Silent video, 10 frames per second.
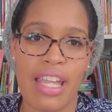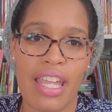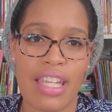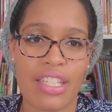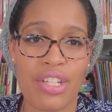
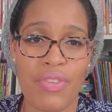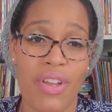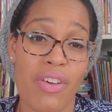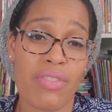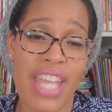And you know, they
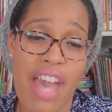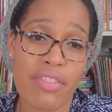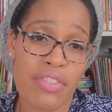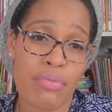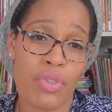only have a
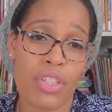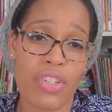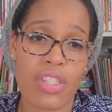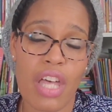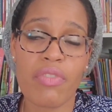few more
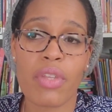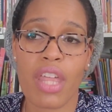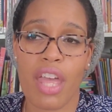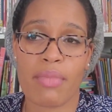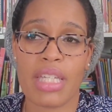years left with him.